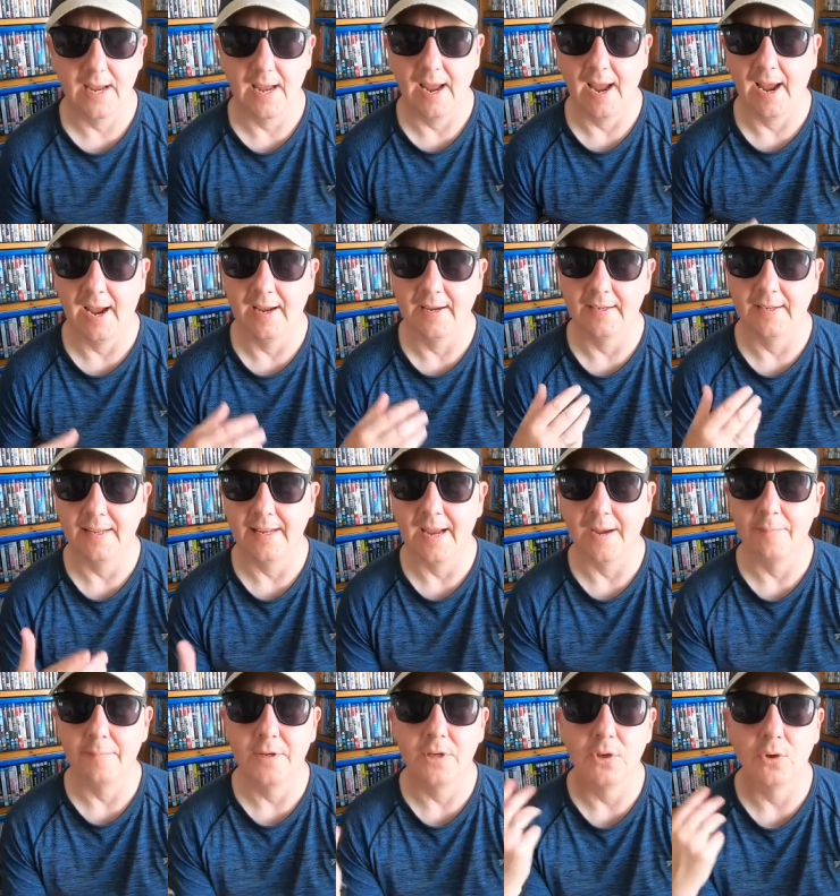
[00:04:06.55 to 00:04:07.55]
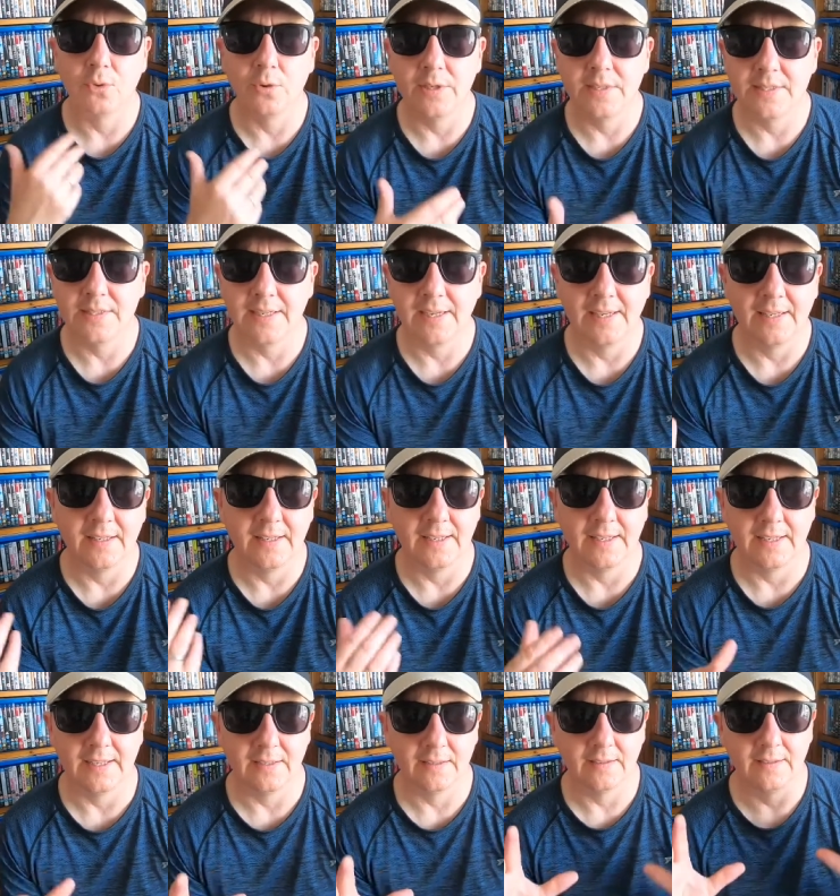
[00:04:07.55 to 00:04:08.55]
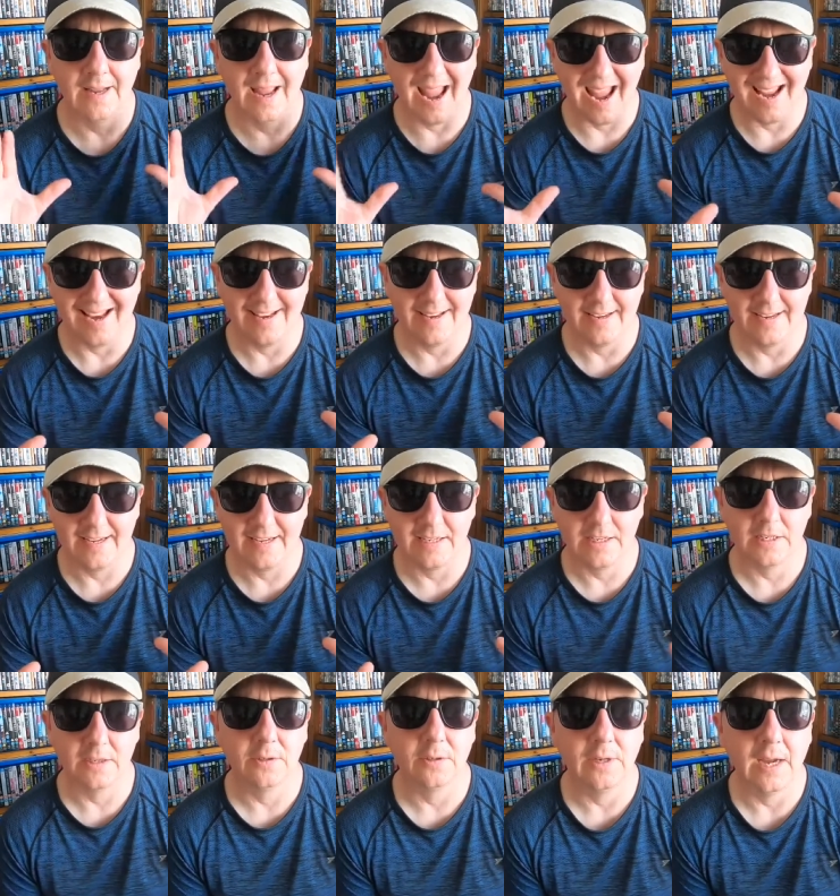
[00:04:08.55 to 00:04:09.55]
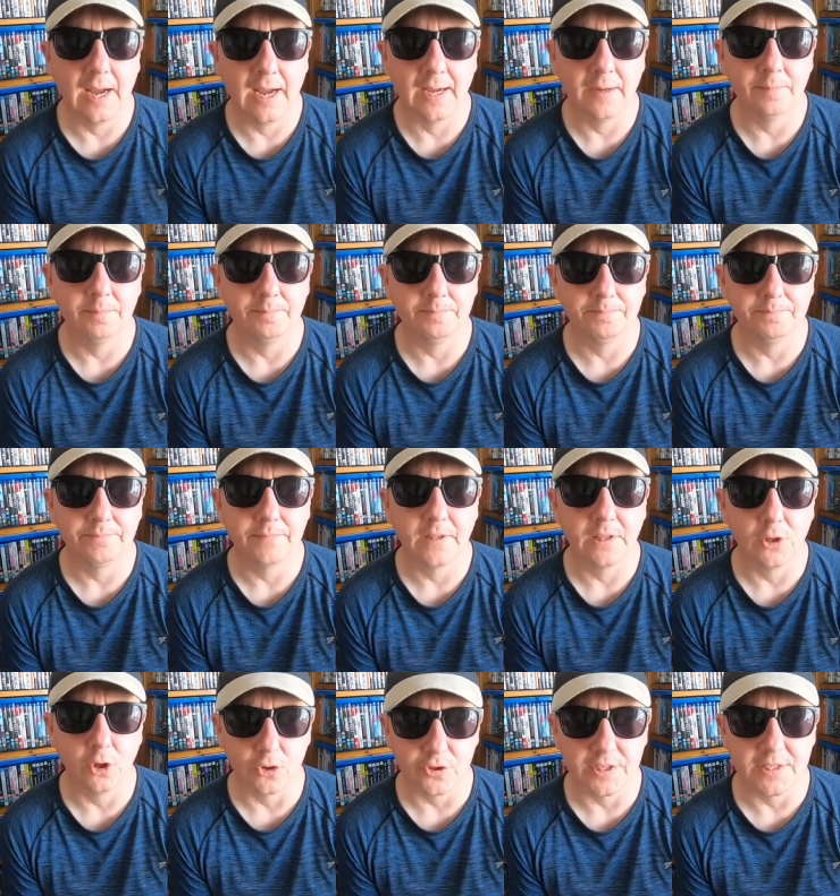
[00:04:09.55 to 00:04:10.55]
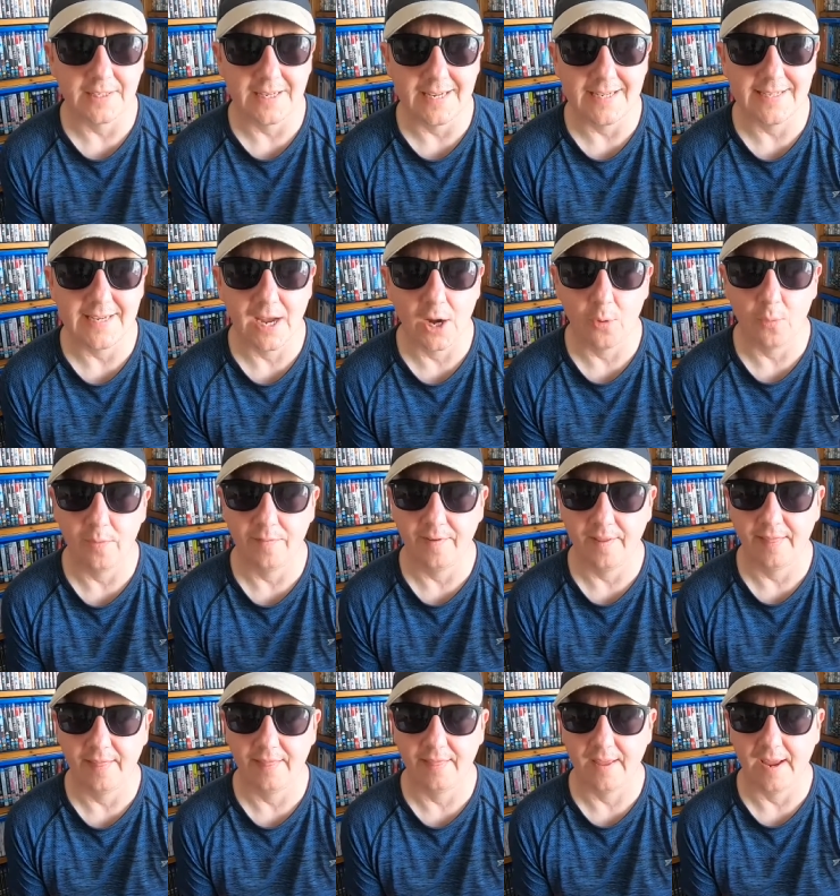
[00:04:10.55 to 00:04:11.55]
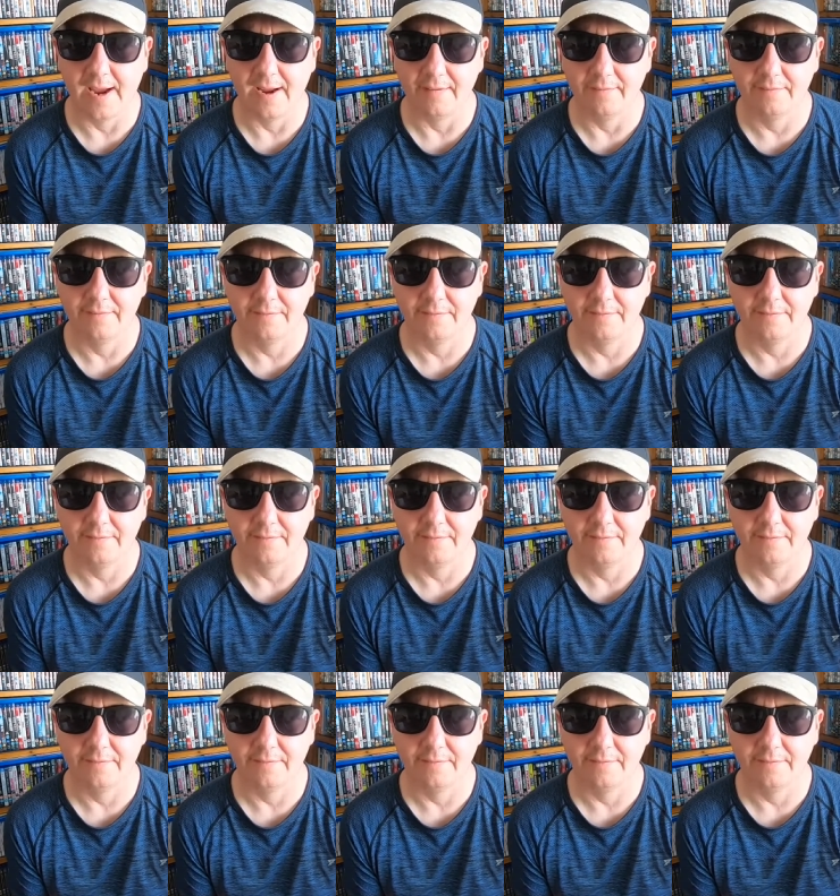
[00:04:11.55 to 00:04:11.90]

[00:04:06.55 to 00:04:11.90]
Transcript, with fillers: and the ambient noise in the ending, um, lots of detail within that.